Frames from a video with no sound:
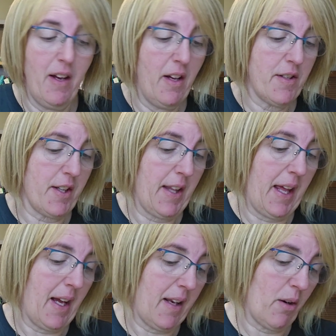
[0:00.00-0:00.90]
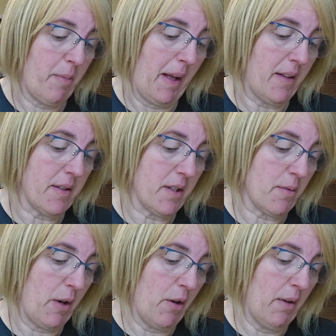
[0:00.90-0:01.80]
so they are little buttons as
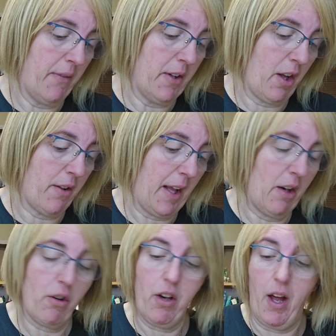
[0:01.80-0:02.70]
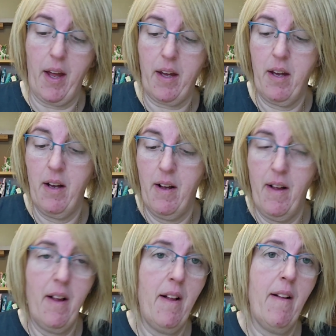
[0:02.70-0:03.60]
well, even though they look like
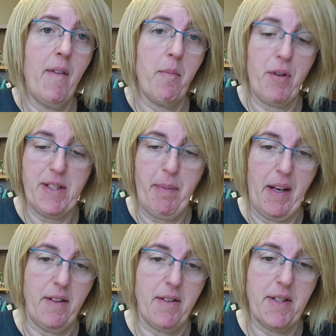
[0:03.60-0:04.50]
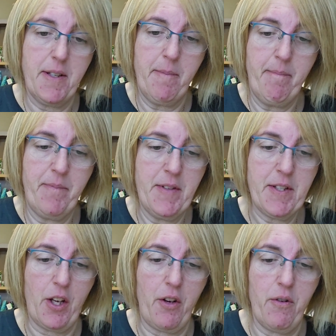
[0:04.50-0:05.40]
press buttons.
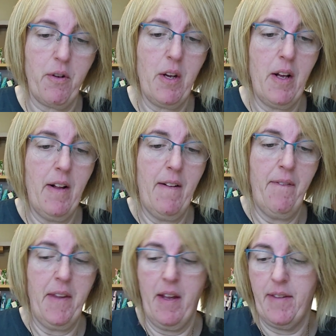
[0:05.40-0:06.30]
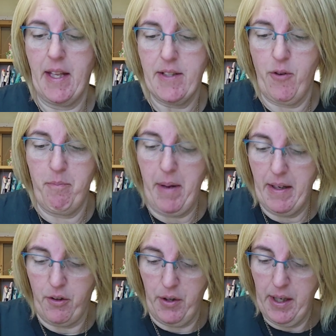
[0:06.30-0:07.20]
So that's from
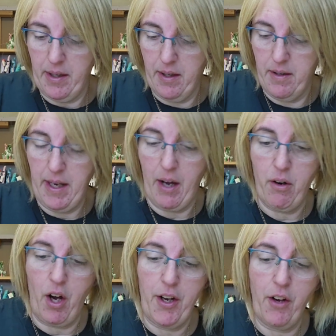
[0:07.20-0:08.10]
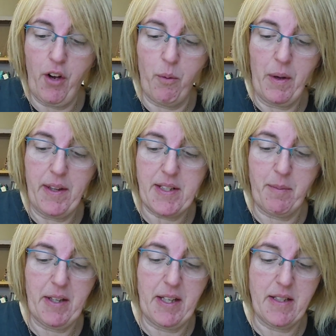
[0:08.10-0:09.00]
Bent Creek. Now I don't know whether
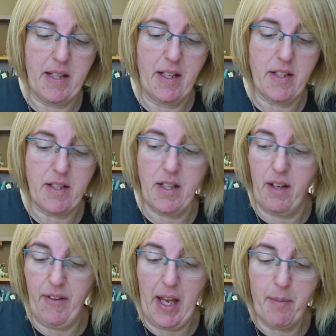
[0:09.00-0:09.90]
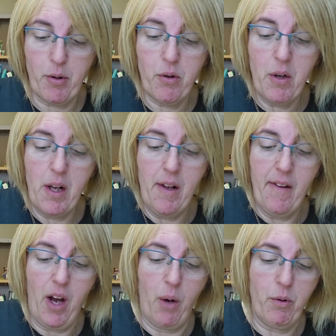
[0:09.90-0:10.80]
some of these things are still available.
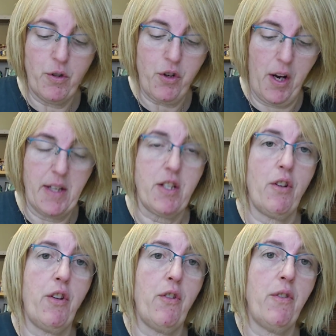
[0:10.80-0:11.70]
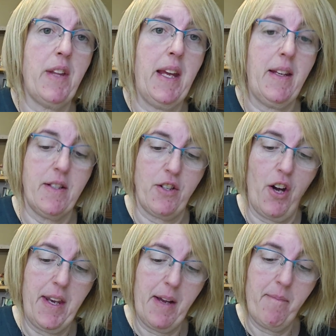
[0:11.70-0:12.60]
I will try to tell you the
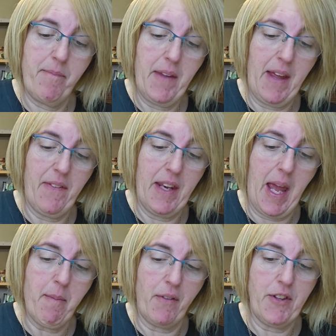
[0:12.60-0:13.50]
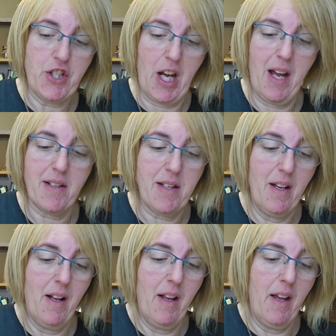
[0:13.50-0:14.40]
designer and the name of the chart.
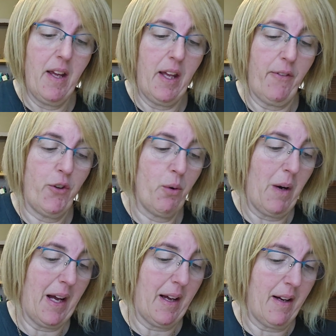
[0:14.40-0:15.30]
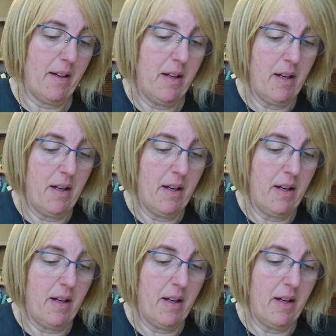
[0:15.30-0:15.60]
If you are